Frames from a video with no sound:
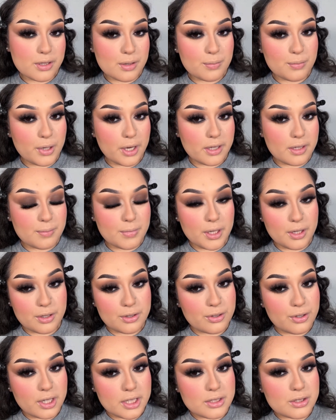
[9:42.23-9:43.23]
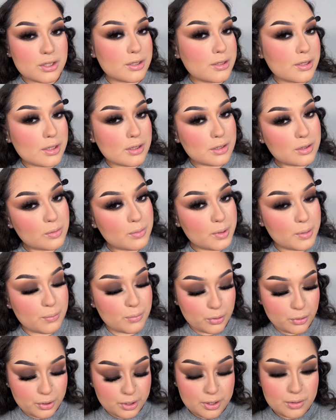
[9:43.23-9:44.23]
brighten my under eye just a little bit
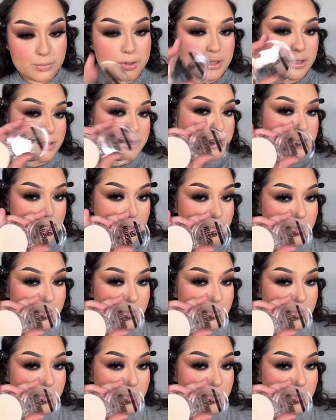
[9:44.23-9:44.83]
more with the same